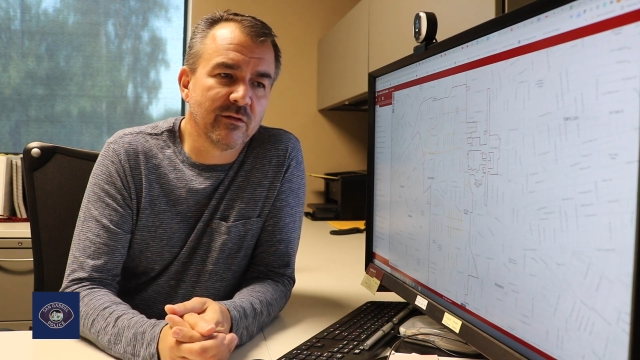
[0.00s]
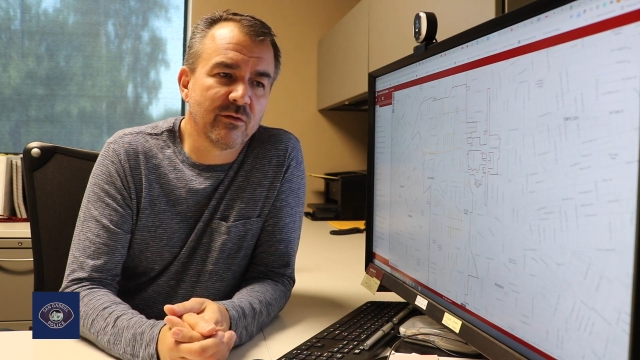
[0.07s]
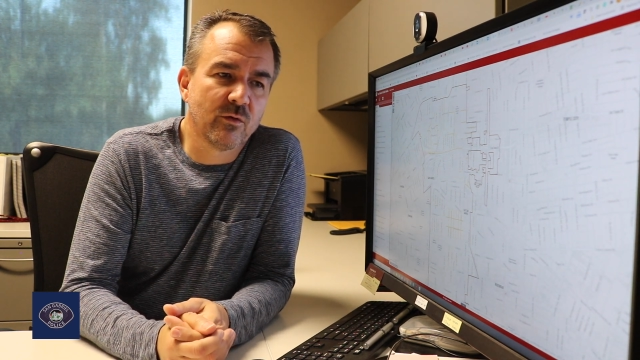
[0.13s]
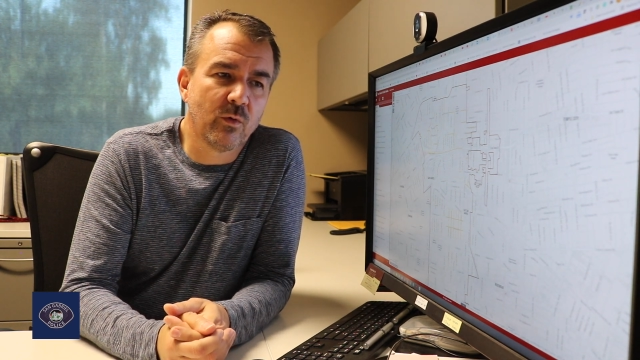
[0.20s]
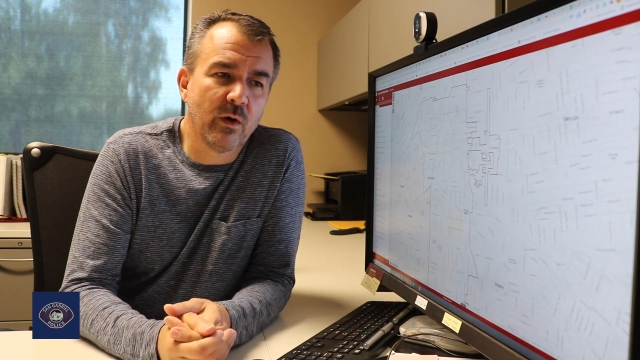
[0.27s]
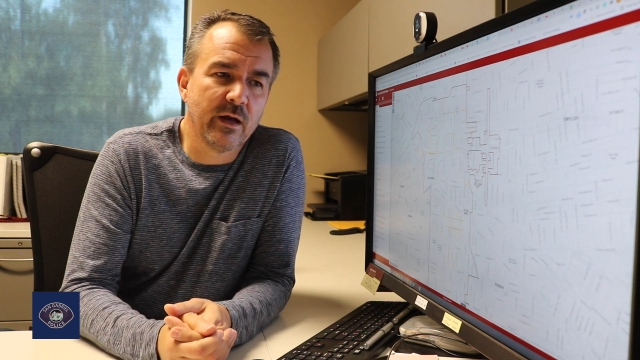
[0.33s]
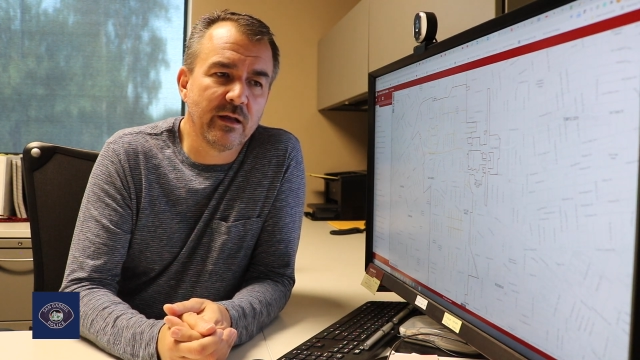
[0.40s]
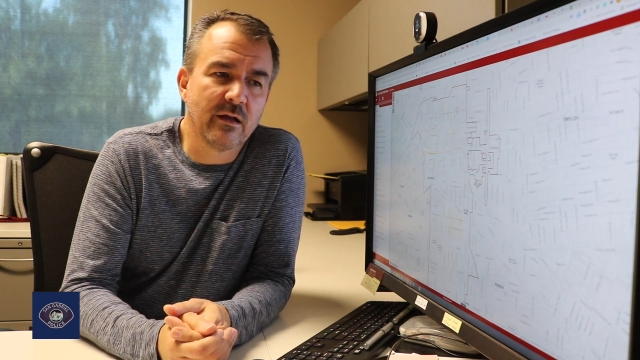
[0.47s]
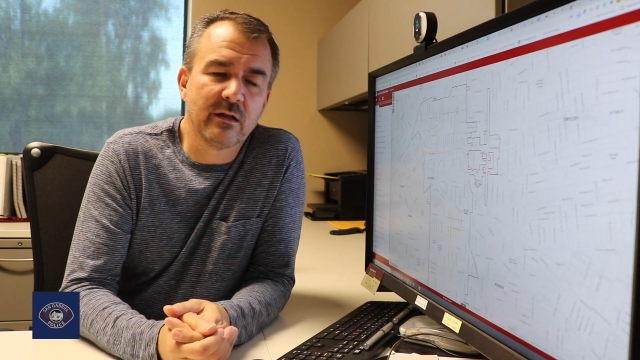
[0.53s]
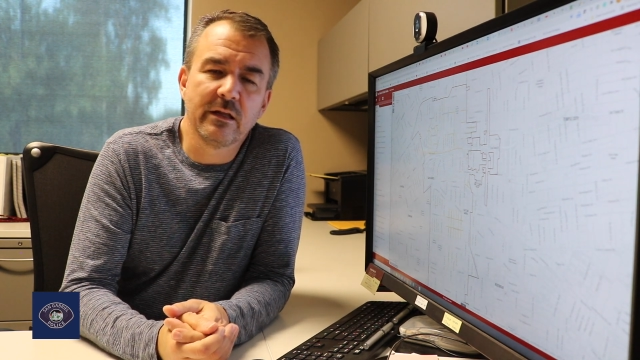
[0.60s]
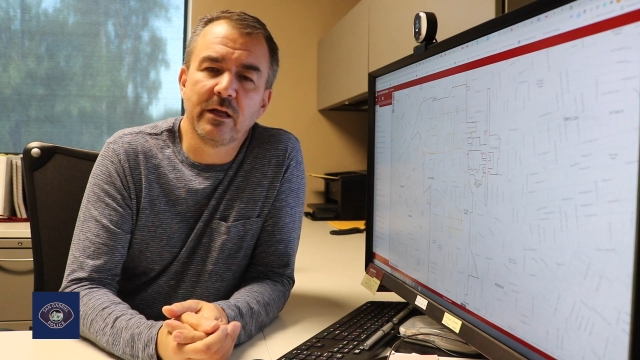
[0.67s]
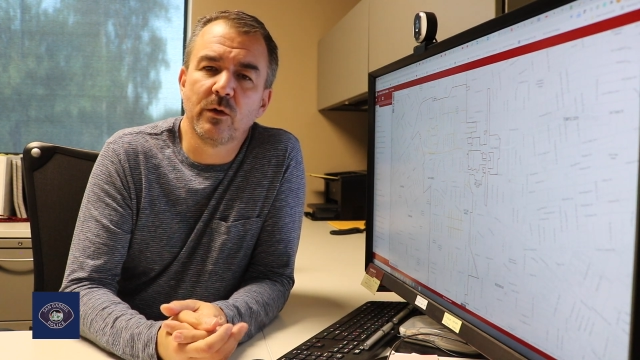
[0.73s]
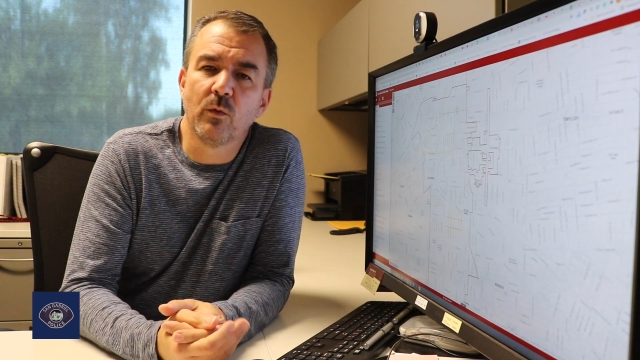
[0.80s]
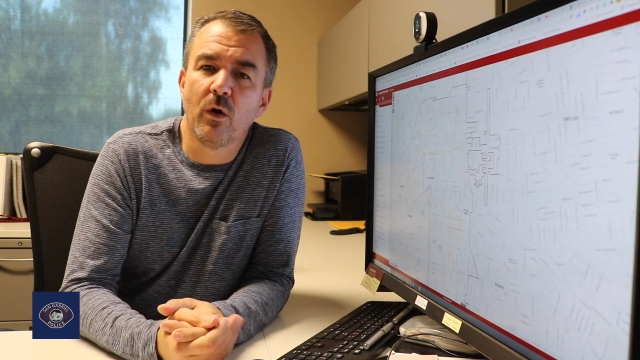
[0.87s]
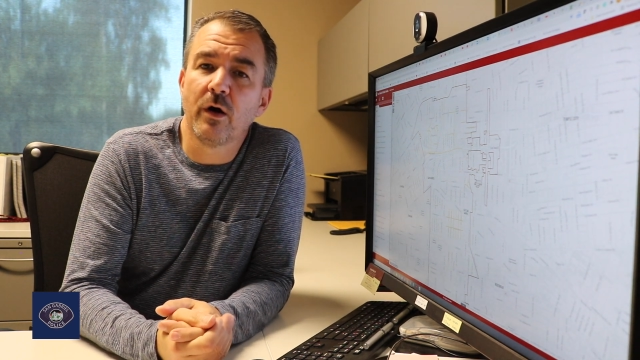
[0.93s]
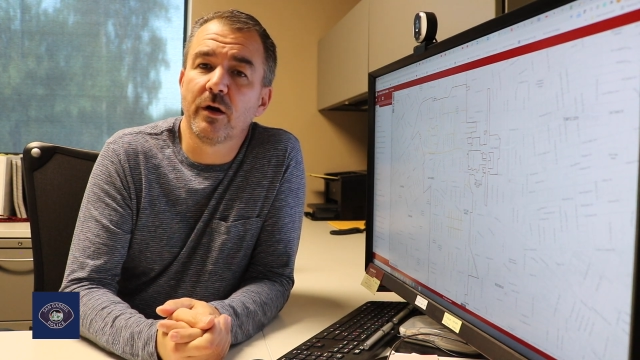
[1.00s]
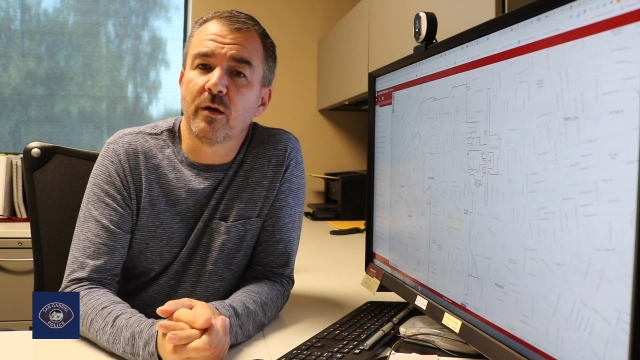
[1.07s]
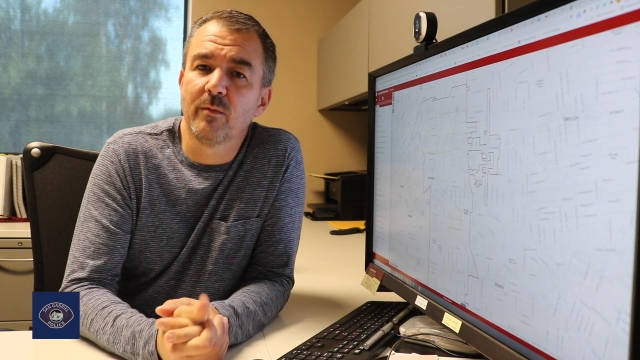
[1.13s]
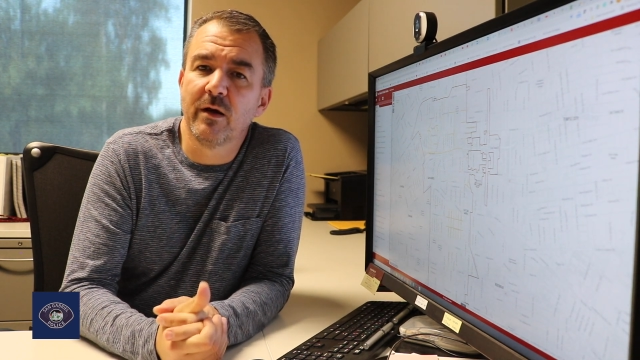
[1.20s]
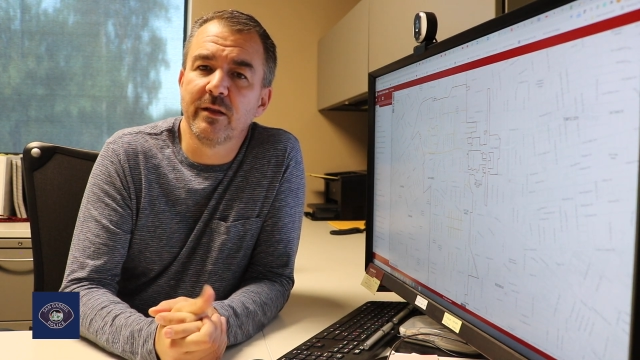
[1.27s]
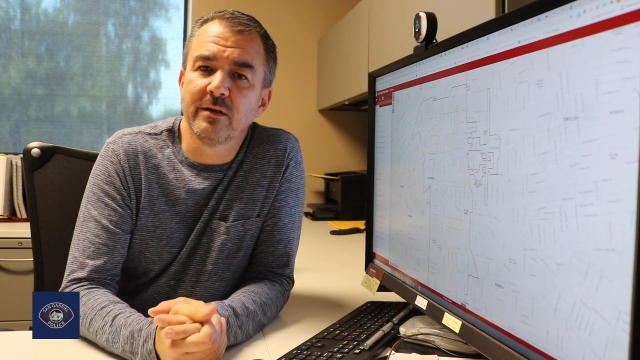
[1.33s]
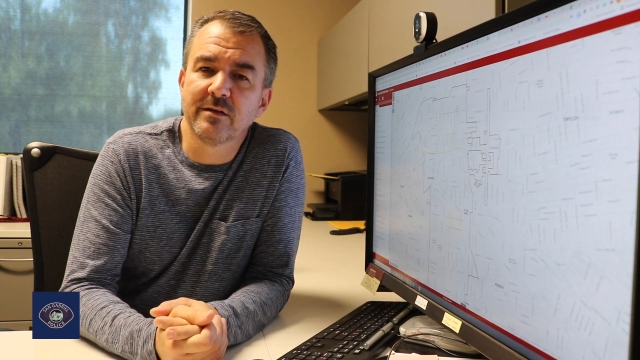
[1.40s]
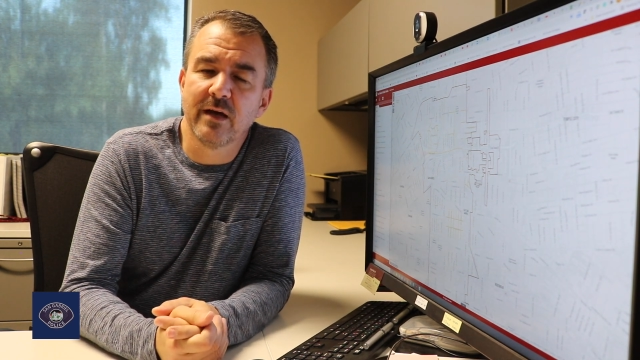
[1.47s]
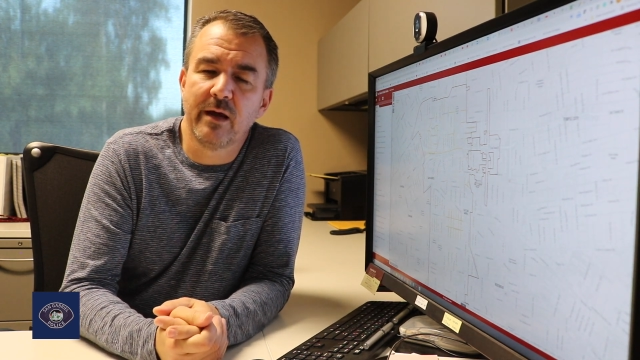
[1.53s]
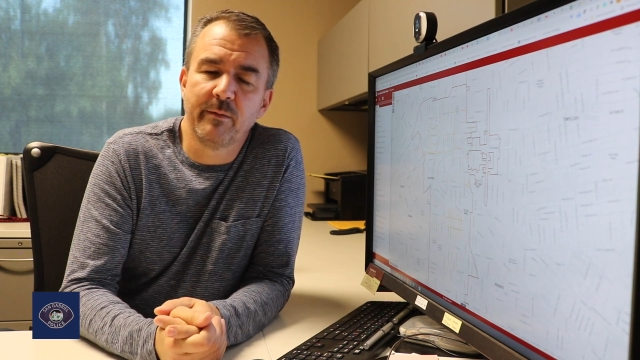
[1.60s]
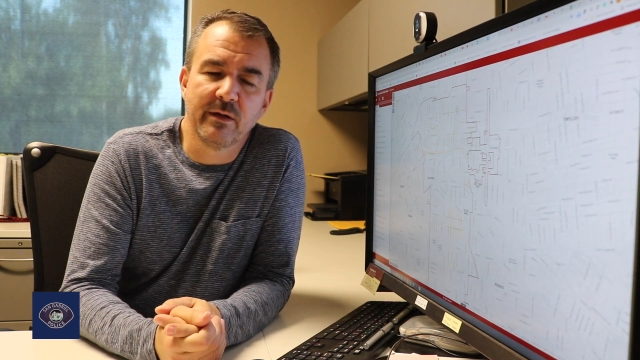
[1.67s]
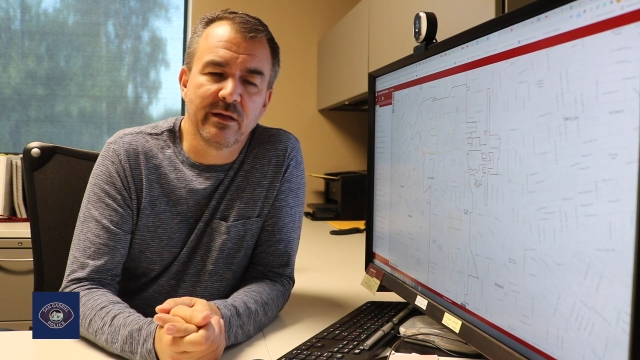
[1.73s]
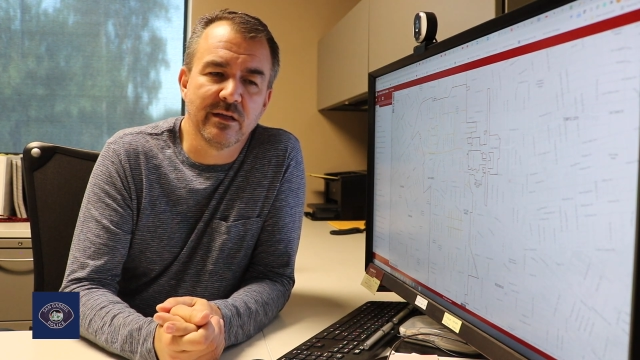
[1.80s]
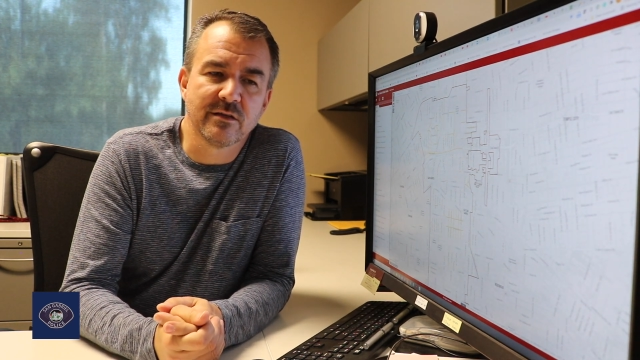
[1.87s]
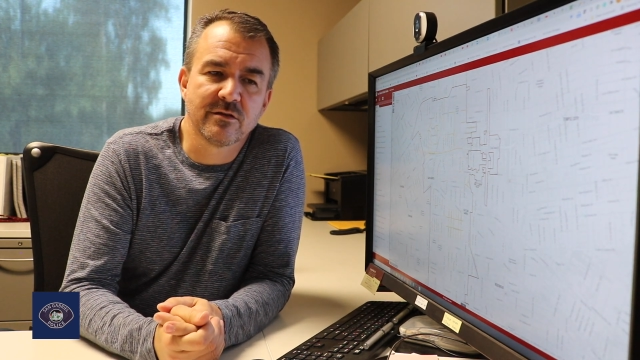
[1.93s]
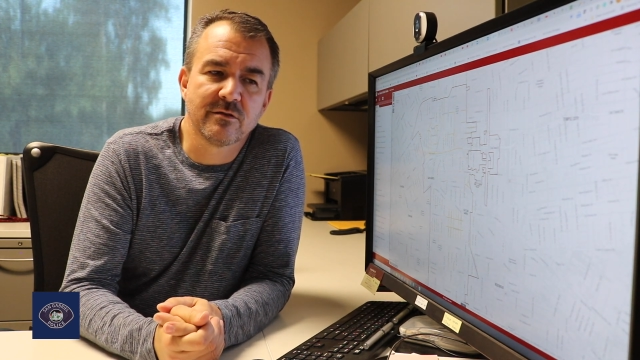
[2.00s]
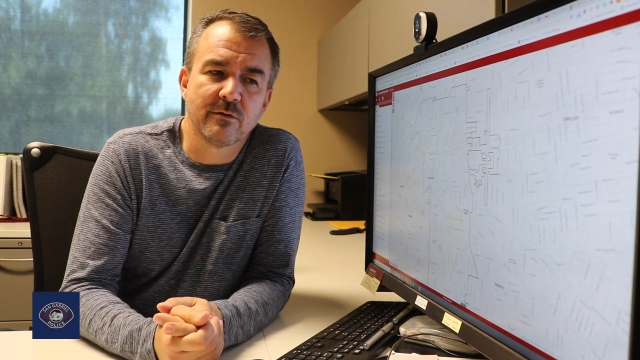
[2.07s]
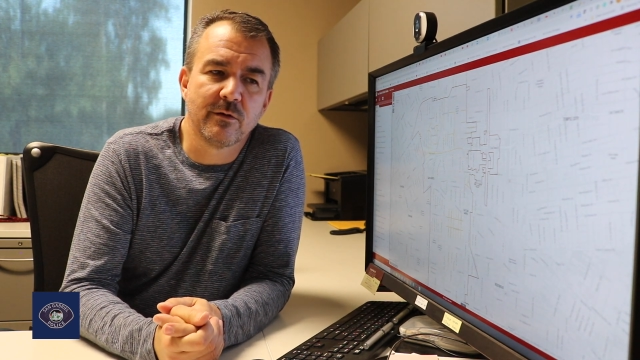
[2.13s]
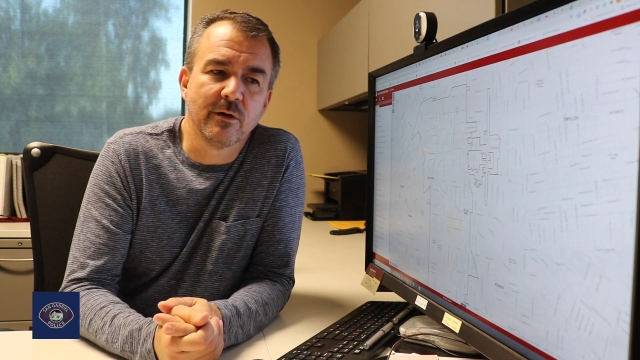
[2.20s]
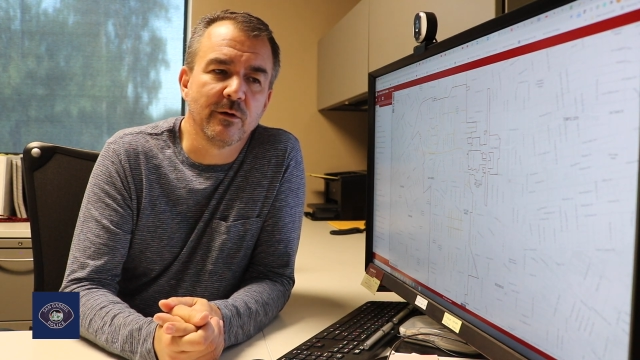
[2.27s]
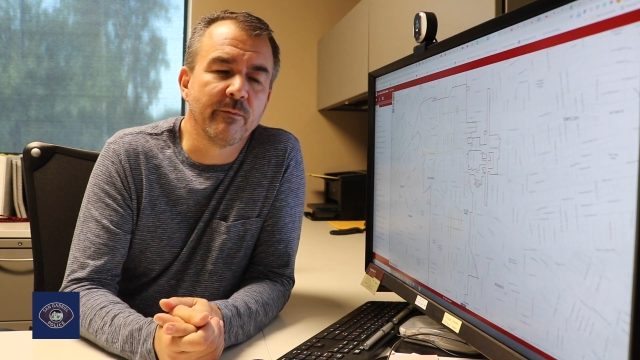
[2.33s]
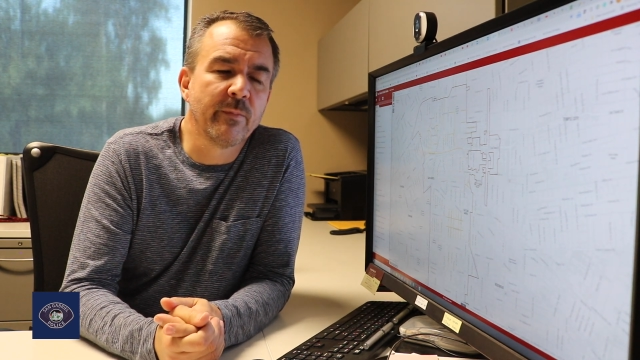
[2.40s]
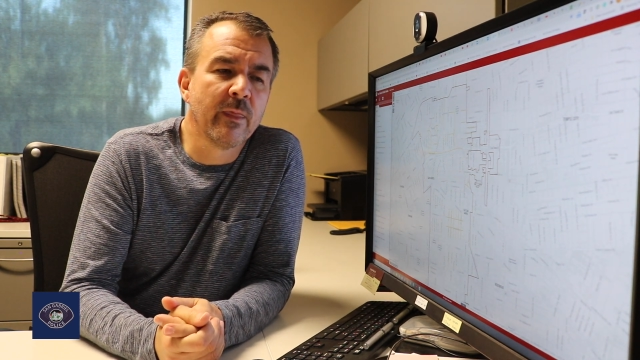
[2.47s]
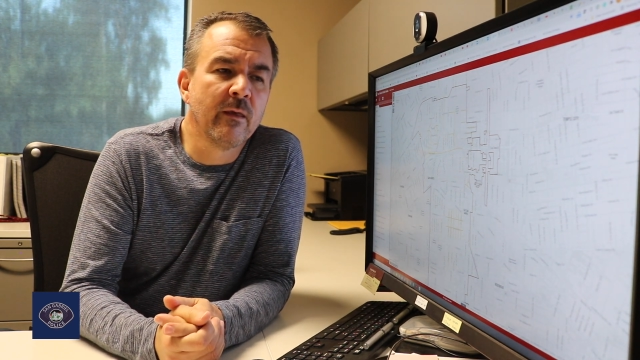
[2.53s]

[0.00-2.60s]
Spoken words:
quite clean water by the time it gets through.